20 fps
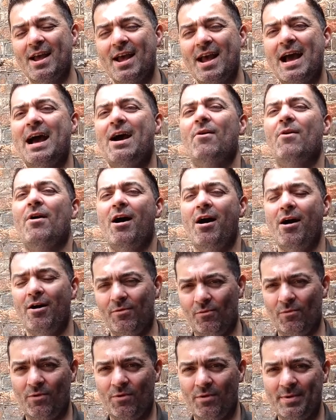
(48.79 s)
how
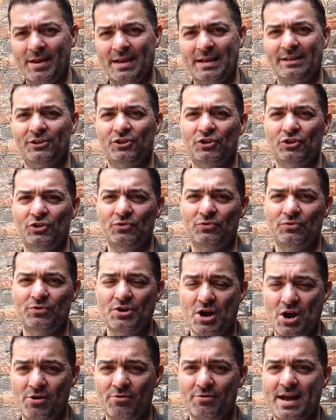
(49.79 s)
heartwarming to
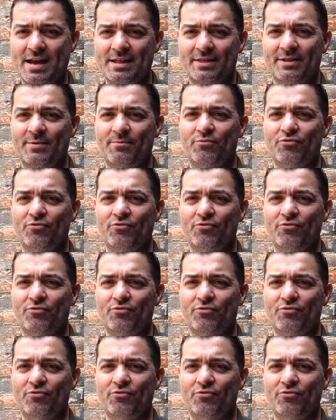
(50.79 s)
know that the